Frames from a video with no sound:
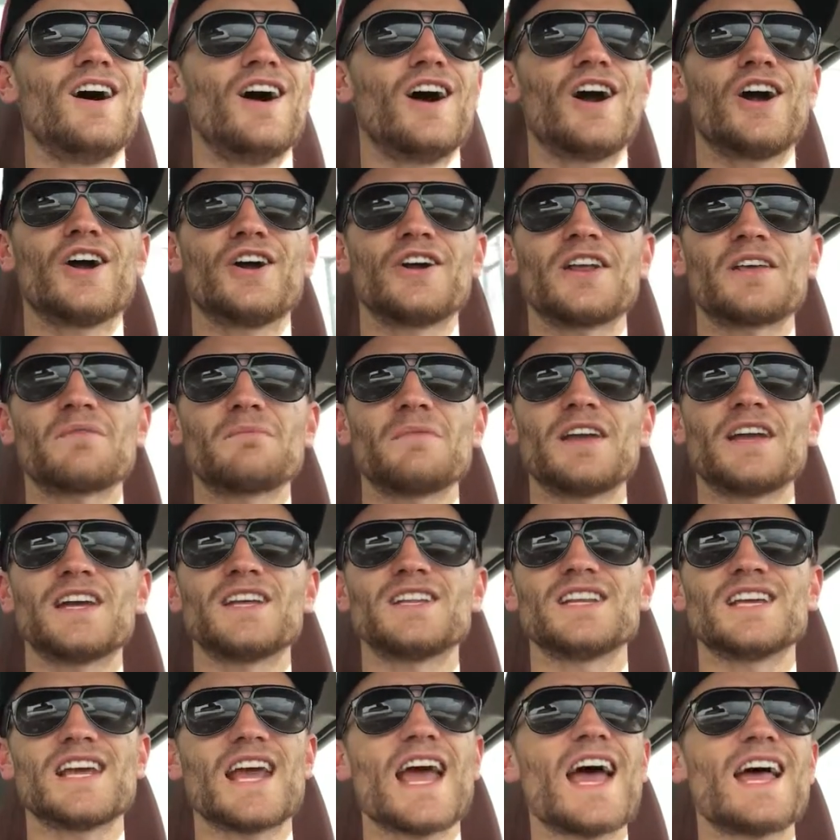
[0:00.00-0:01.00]
hurting me
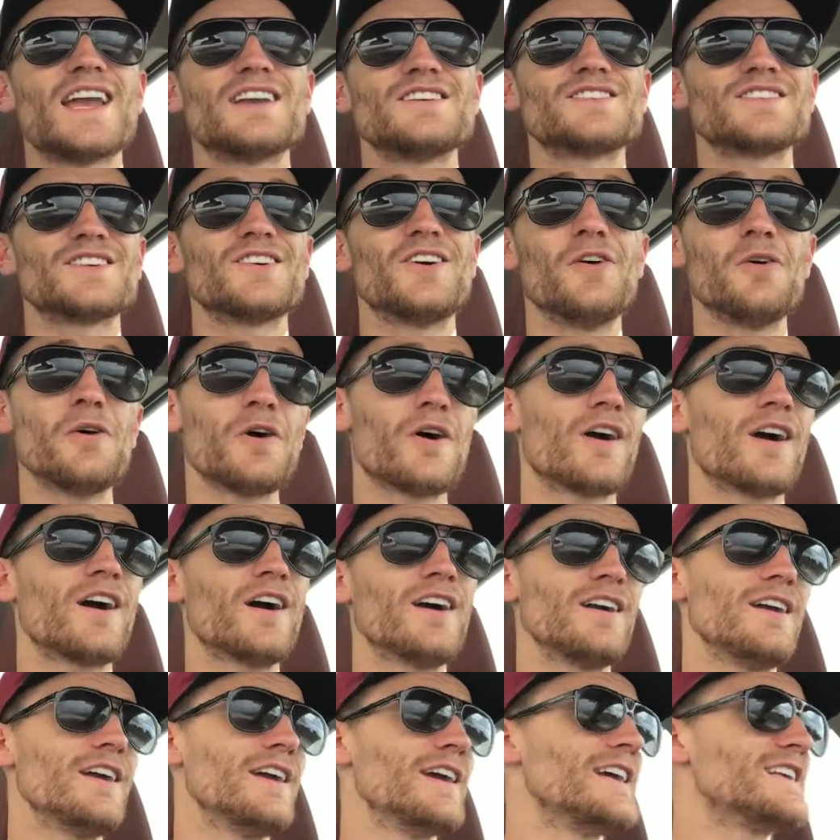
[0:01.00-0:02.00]
in the end?
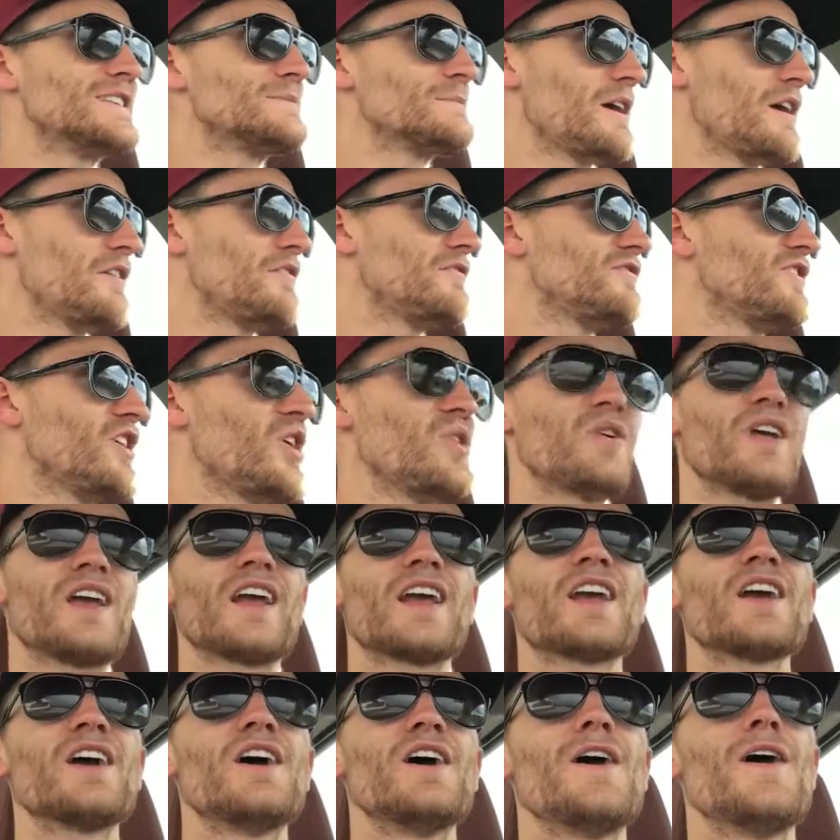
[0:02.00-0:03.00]
Or is my
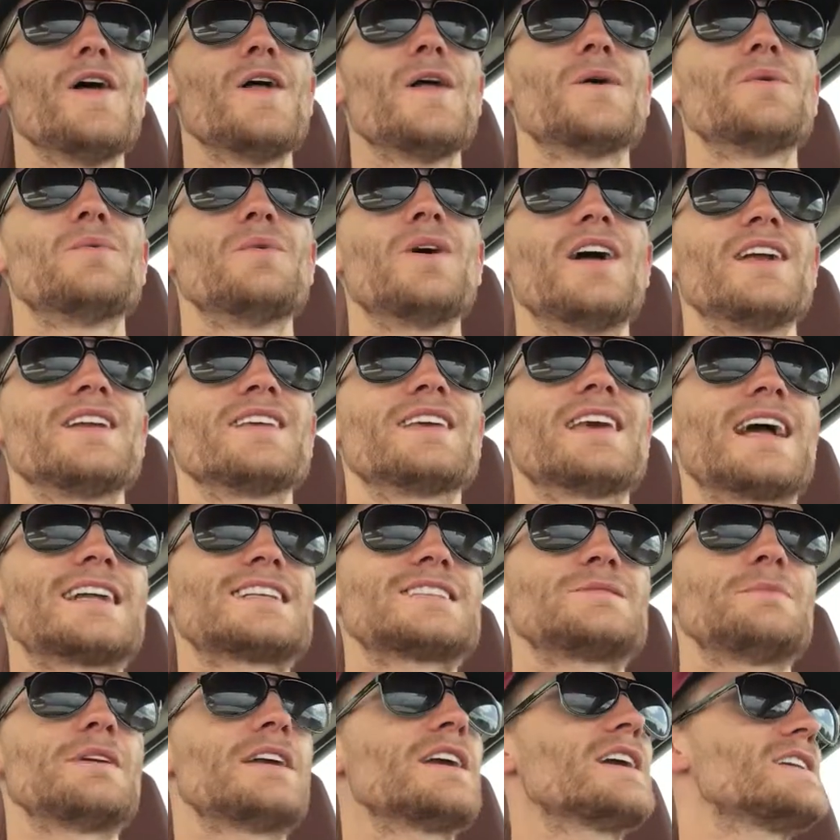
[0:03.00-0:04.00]
floating what
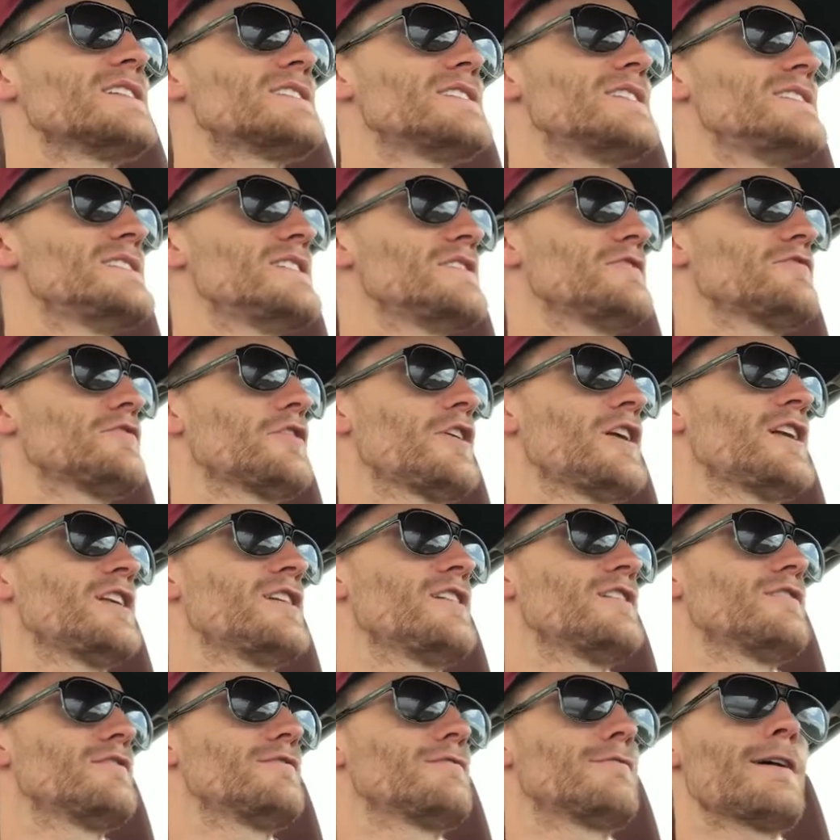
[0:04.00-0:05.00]
gets me into different
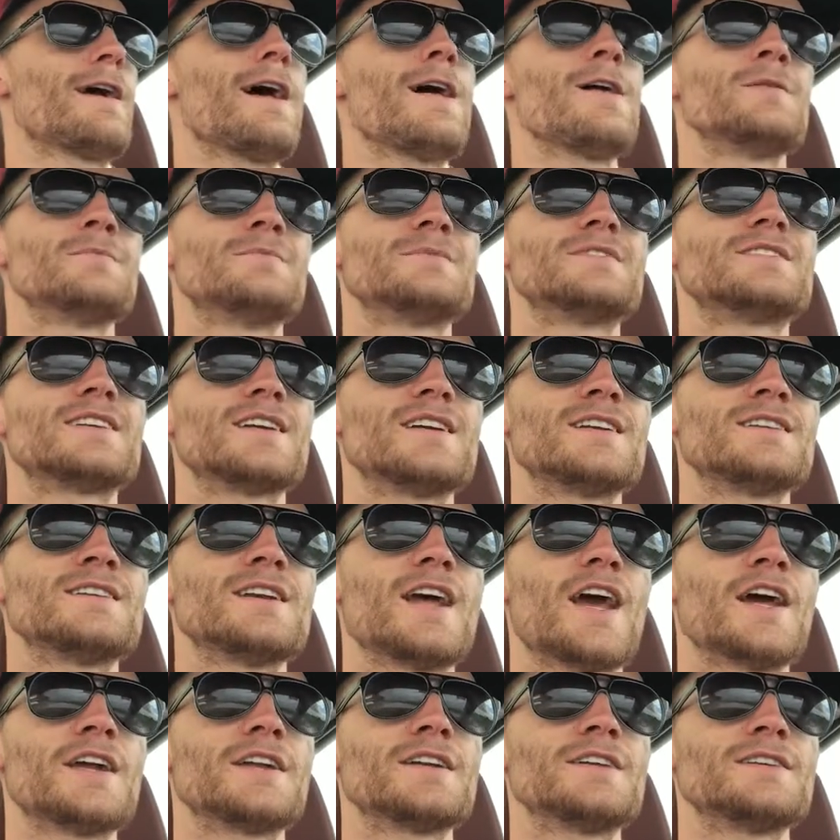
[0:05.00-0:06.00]
realms
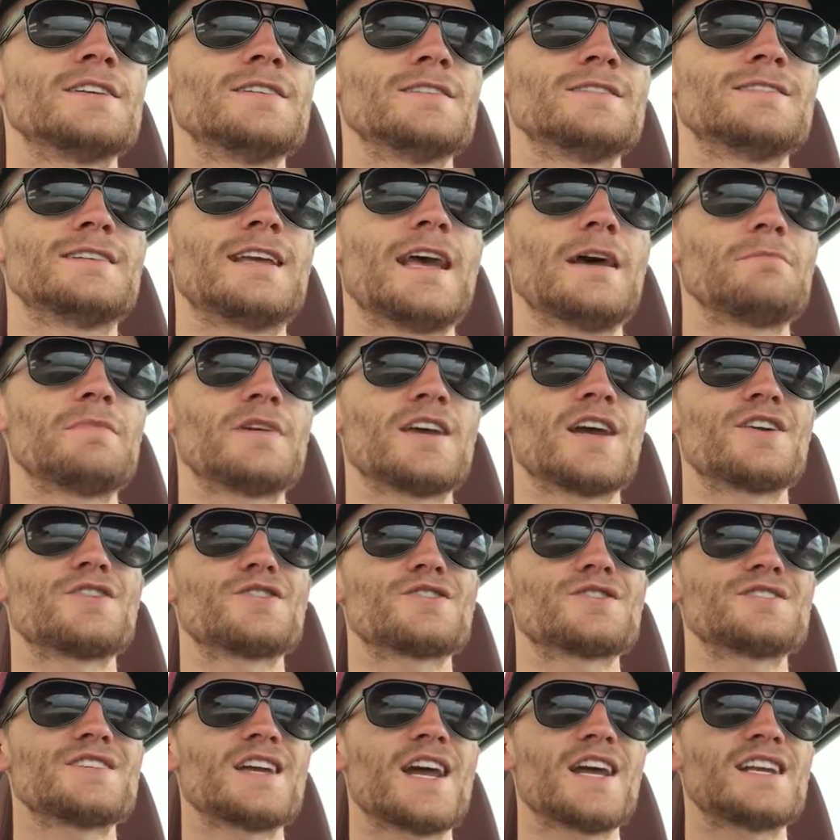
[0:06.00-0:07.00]
and get me
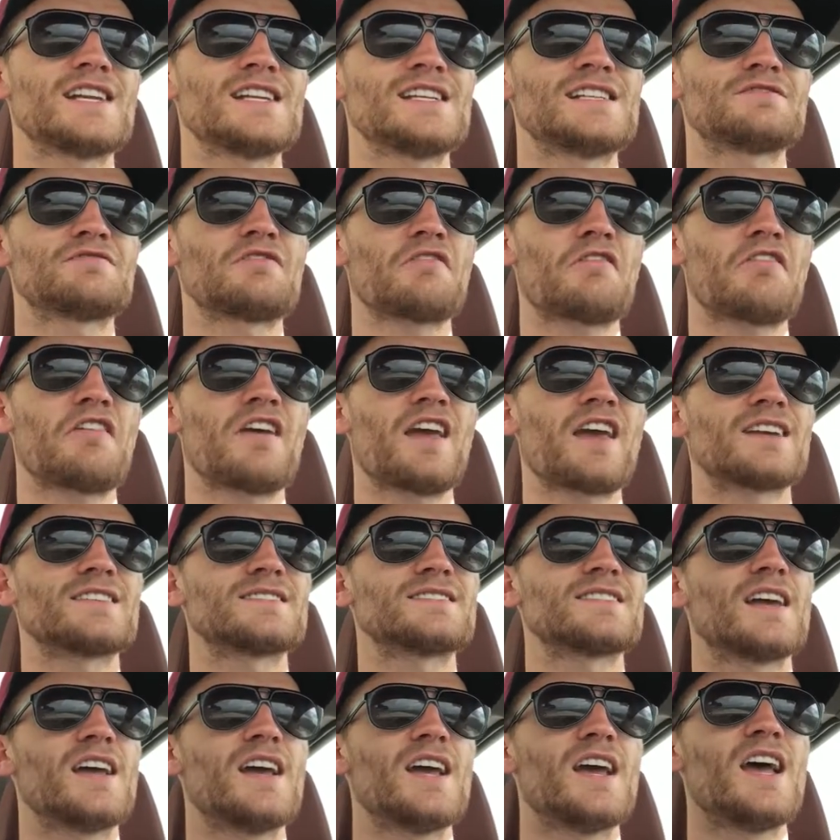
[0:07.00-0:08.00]
understanding different
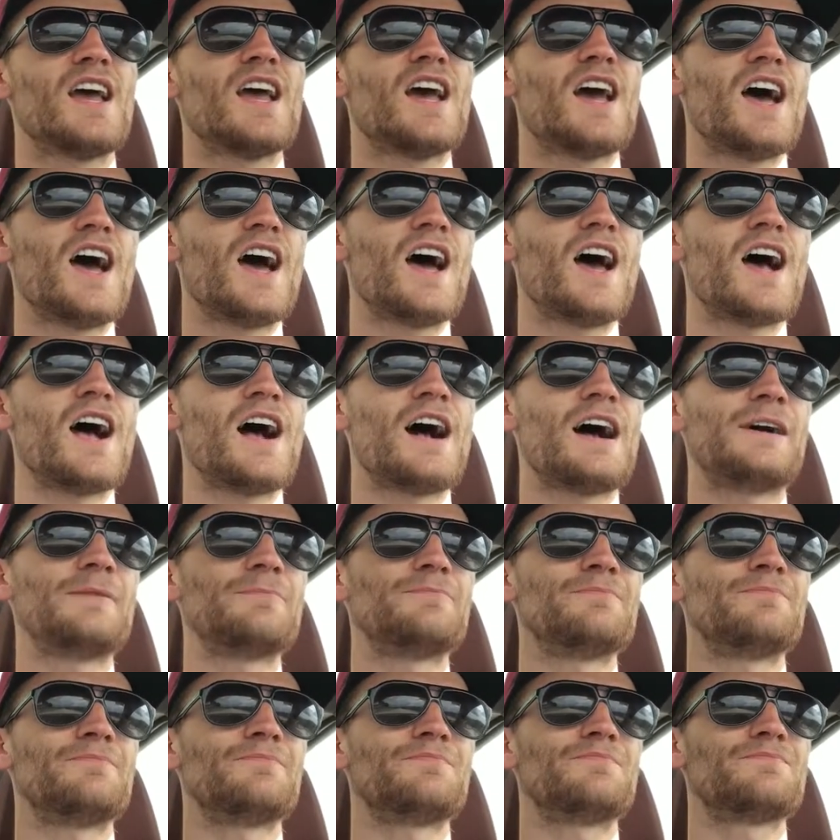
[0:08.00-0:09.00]
things?
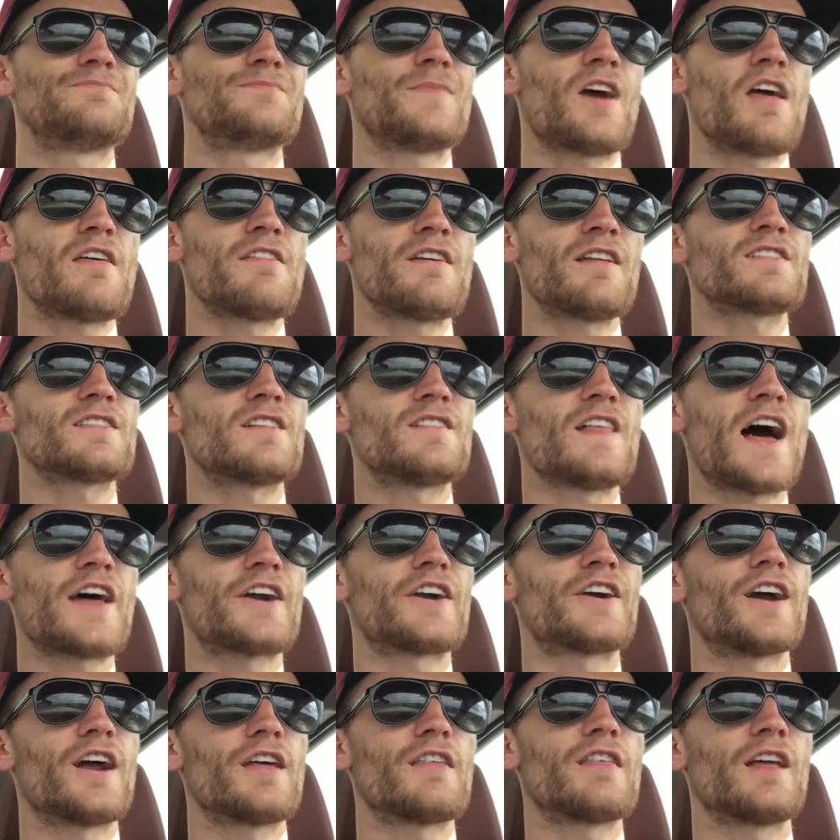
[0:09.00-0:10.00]
I think the
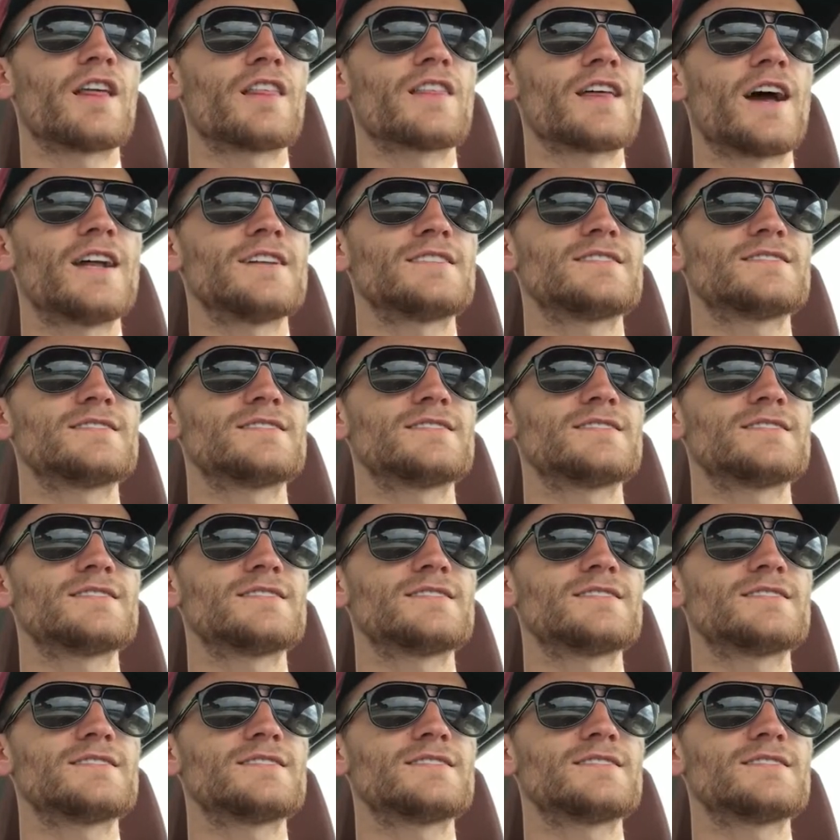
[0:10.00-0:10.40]
latter. I think